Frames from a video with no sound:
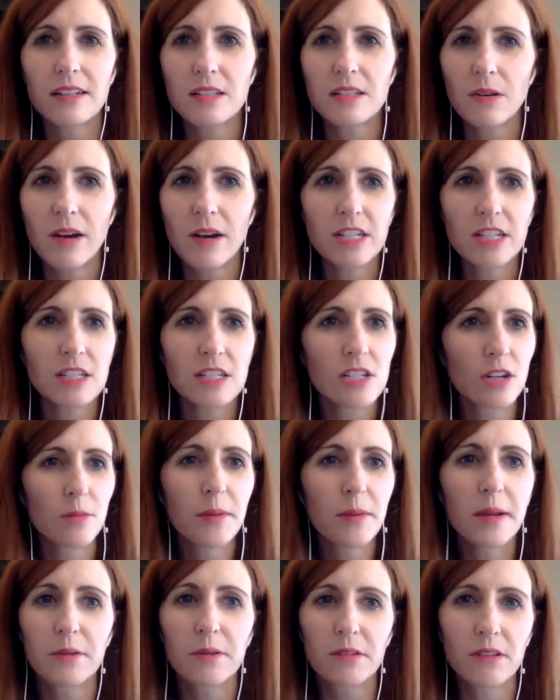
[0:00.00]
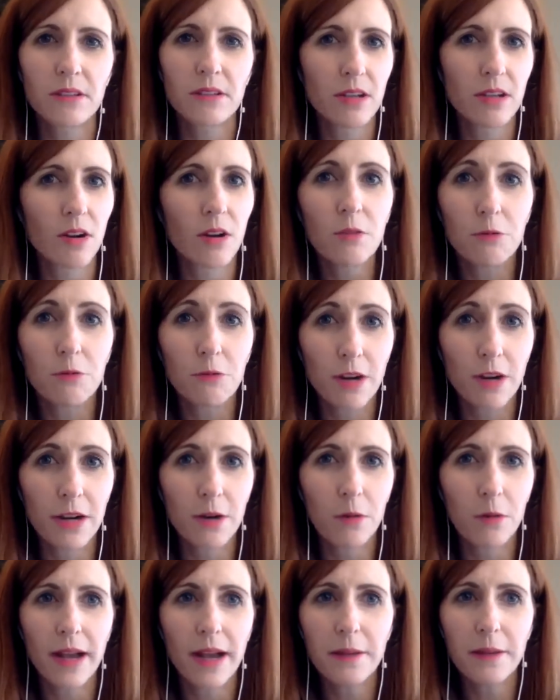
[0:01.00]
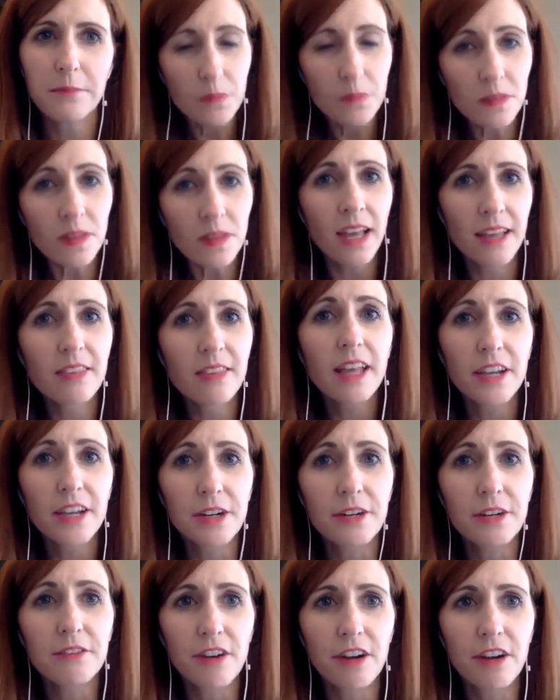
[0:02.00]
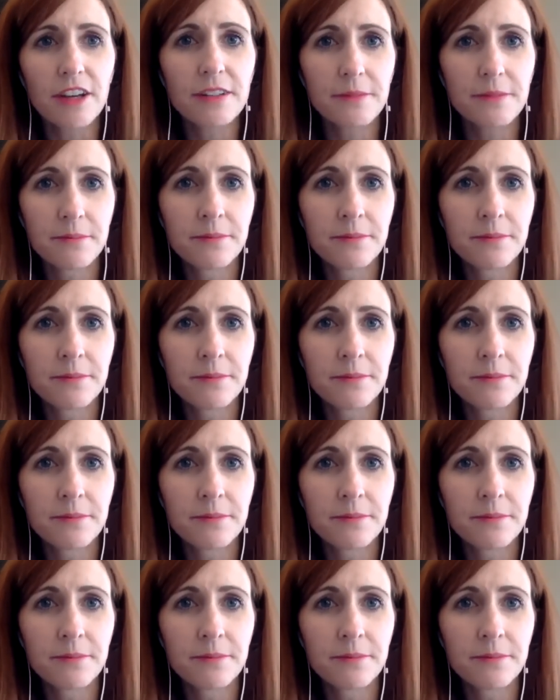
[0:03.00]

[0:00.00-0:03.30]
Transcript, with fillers: So I just turn pay-per-click on right away and let it run.